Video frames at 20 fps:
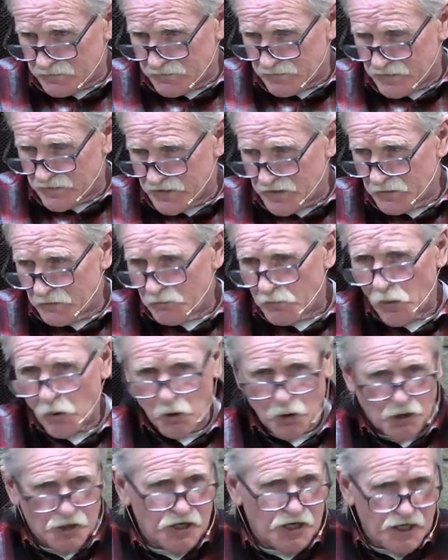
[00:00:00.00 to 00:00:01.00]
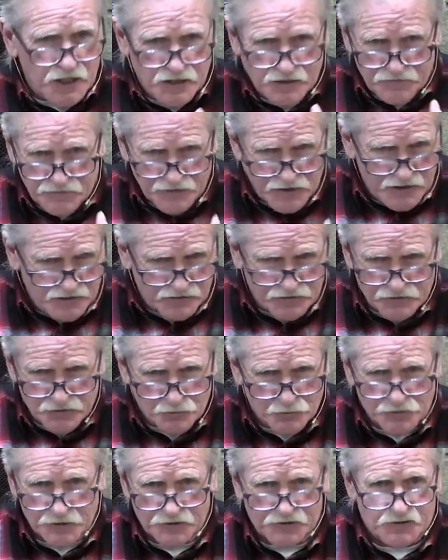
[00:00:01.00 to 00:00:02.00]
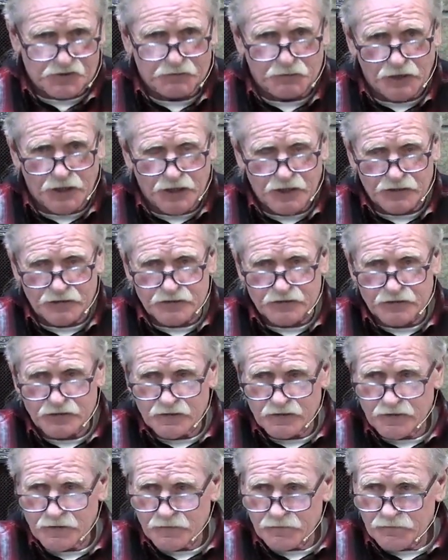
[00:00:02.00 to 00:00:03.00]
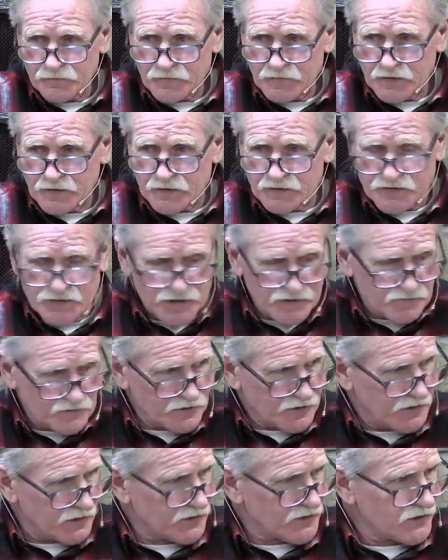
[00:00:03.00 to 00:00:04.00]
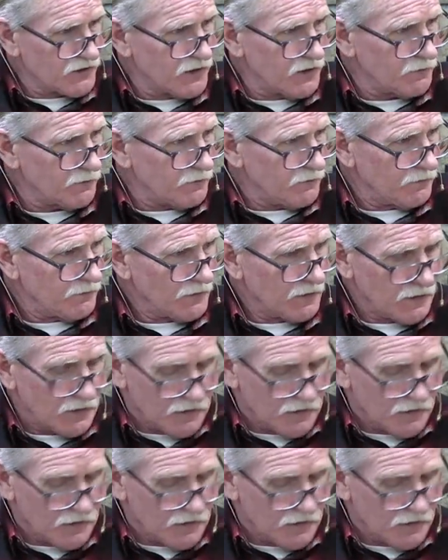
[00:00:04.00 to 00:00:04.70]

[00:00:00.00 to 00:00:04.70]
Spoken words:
the morning thing that you would expect. David gets up,